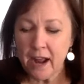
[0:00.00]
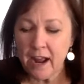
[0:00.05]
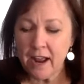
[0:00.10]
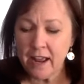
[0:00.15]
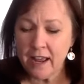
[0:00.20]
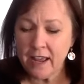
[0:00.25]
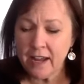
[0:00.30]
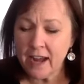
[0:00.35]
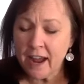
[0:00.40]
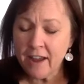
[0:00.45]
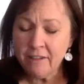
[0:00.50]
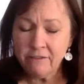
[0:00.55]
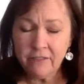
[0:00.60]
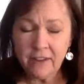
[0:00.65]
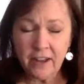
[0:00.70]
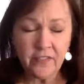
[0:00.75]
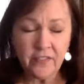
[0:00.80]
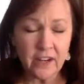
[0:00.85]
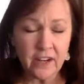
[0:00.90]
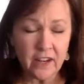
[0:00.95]
And I
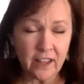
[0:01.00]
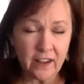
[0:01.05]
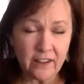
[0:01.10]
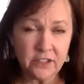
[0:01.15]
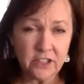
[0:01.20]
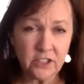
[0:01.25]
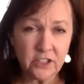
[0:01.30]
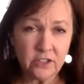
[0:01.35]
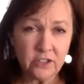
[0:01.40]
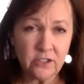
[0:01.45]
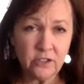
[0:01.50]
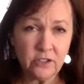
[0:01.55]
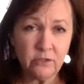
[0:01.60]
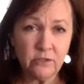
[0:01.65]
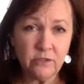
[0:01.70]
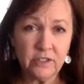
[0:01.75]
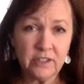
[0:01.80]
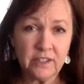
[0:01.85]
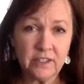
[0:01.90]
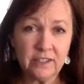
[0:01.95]
found that a lot of
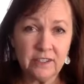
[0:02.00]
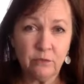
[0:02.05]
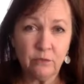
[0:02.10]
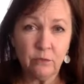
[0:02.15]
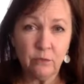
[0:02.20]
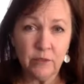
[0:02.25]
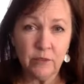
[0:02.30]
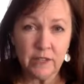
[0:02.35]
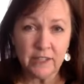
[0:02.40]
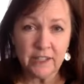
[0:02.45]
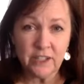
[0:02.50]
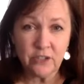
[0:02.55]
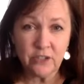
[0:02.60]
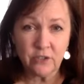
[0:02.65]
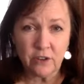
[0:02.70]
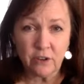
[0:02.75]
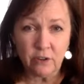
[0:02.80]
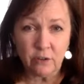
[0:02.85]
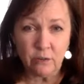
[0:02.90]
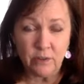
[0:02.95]
students really
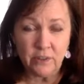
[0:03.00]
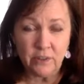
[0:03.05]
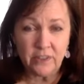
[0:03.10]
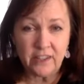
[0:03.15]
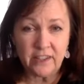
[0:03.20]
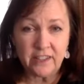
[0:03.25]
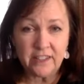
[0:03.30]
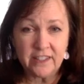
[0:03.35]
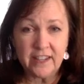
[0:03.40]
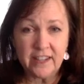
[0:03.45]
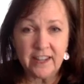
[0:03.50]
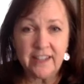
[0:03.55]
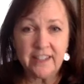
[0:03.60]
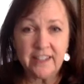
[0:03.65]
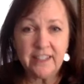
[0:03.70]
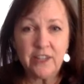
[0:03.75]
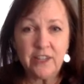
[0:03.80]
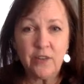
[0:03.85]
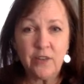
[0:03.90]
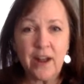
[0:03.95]
struggle with this. And
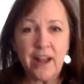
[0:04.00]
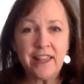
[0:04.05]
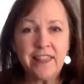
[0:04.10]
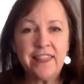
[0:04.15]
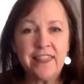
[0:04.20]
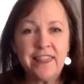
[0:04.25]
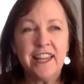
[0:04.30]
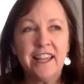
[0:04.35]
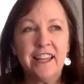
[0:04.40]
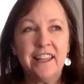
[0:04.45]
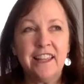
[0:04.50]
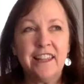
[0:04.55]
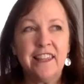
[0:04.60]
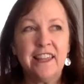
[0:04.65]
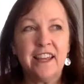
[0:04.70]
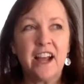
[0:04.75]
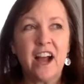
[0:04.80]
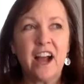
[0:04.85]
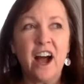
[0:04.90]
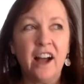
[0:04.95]
so I think
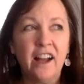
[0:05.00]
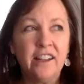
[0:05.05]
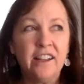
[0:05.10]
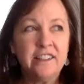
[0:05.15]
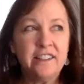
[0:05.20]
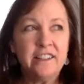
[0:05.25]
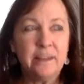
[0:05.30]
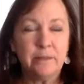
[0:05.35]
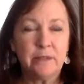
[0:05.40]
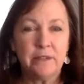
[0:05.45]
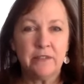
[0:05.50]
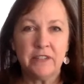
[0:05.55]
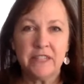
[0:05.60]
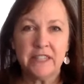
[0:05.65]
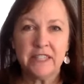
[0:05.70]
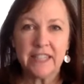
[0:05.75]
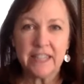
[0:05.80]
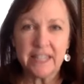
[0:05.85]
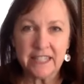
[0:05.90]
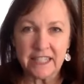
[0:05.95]
the concept of a
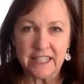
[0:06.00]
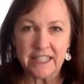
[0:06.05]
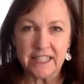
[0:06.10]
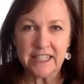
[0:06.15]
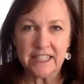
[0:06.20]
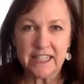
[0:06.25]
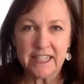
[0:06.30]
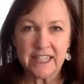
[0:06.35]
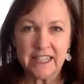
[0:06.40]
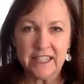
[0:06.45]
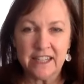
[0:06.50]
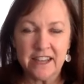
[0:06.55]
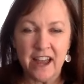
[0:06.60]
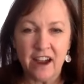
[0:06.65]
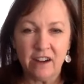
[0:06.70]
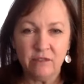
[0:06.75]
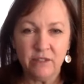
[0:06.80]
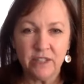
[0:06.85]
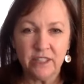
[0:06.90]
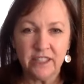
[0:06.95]
sentence is
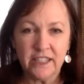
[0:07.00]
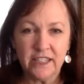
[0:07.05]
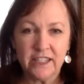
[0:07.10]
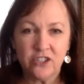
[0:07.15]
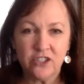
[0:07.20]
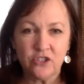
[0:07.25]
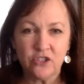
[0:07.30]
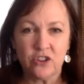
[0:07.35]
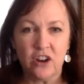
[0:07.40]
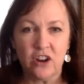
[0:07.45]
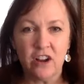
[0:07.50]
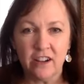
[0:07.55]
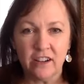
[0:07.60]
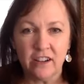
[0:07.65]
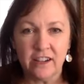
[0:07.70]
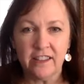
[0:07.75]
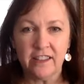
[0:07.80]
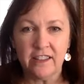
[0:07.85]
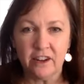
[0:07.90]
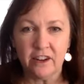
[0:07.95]
not really
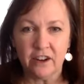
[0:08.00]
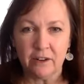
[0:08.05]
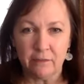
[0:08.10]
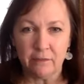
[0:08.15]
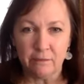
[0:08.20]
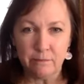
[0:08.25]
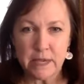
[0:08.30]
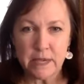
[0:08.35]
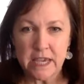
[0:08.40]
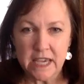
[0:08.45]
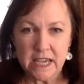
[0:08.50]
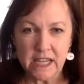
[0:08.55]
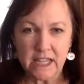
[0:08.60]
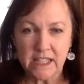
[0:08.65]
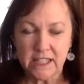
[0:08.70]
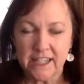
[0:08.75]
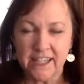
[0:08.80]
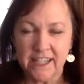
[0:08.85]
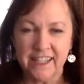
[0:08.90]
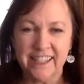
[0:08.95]
strong in their
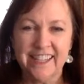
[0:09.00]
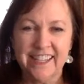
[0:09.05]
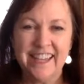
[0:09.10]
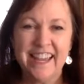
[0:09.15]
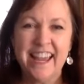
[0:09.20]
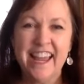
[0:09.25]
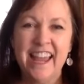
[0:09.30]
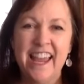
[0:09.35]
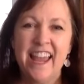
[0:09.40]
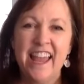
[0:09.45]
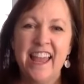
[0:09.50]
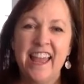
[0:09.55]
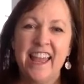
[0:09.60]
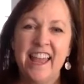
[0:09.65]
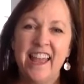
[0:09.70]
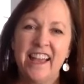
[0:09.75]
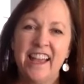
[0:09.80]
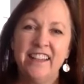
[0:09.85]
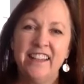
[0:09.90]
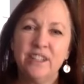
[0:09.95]
beings.
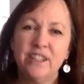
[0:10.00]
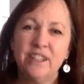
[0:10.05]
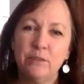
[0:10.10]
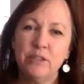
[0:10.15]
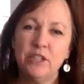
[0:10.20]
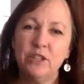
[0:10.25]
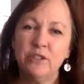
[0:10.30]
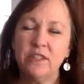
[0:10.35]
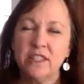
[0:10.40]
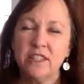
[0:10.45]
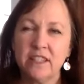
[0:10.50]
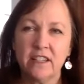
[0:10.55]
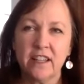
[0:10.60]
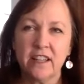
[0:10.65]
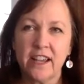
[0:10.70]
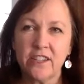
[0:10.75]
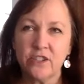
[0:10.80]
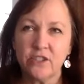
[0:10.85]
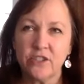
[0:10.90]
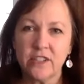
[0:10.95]
And so we do this little
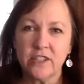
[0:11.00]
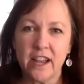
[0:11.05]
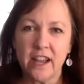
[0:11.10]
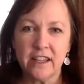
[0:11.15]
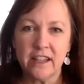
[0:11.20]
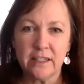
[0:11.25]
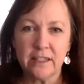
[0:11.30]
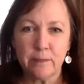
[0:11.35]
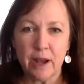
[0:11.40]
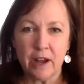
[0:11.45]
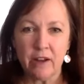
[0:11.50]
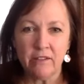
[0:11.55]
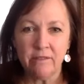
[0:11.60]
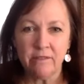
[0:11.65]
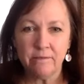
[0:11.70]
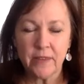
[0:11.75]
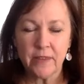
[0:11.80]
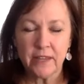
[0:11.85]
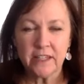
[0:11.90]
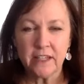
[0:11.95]
exercise about,
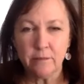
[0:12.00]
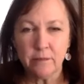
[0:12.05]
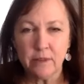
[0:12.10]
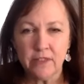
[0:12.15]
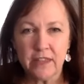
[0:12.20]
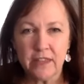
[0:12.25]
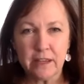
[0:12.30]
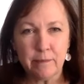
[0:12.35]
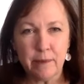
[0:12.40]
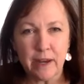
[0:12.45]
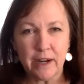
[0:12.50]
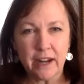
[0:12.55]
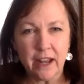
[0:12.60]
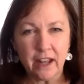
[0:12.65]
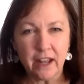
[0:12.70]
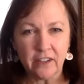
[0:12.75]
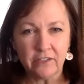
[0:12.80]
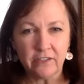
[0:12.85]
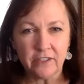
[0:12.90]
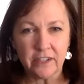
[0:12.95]
I tell them to think about an
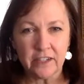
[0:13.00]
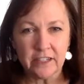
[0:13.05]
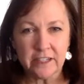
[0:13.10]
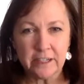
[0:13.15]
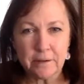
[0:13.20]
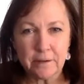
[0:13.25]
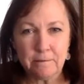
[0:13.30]
elephant.